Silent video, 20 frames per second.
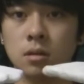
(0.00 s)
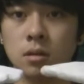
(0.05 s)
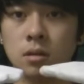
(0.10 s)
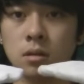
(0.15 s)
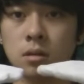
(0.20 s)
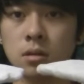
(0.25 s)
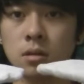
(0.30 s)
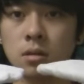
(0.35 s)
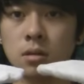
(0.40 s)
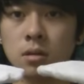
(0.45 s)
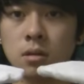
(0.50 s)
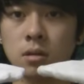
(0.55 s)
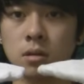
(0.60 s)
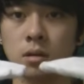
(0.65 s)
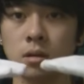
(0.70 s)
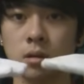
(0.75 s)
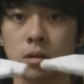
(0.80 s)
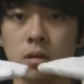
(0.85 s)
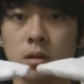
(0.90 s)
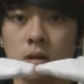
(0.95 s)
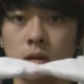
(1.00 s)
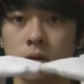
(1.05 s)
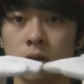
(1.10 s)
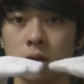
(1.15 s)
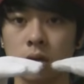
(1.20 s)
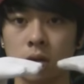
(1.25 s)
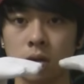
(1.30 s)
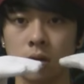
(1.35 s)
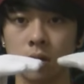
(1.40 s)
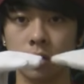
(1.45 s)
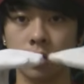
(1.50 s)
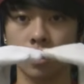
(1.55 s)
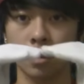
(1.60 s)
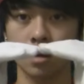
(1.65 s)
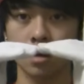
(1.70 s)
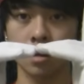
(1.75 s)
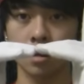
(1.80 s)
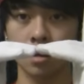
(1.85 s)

[no speech]